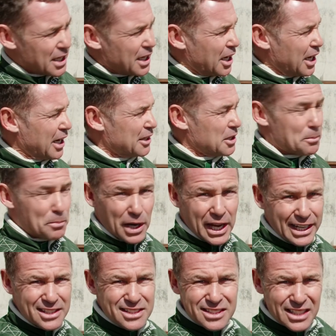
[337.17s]
The
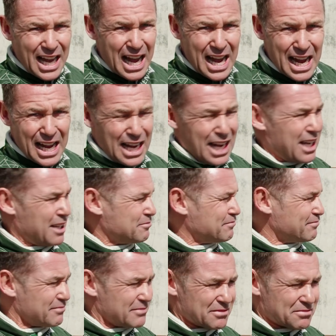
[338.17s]
brakes are
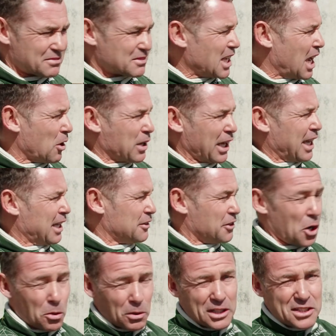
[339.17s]
okay. The
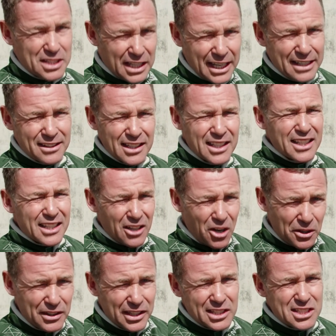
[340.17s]
owner said
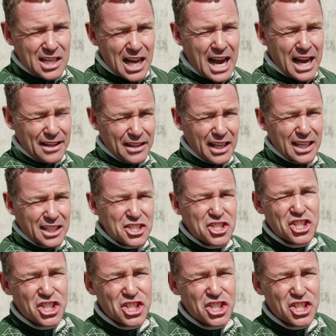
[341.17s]
on this car they are